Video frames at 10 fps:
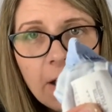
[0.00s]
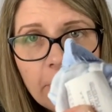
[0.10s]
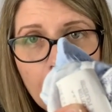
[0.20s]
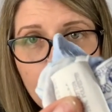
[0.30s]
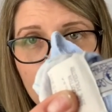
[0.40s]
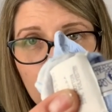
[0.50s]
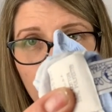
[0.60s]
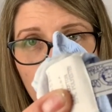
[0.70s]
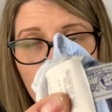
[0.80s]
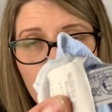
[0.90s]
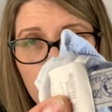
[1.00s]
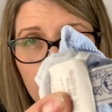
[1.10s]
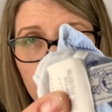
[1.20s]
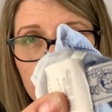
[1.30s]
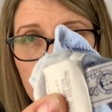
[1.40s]
of
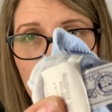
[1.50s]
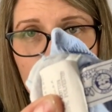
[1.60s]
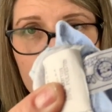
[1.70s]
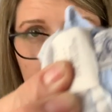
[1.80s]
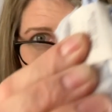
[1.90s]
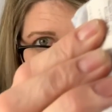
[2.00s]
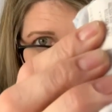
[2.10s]
America tag in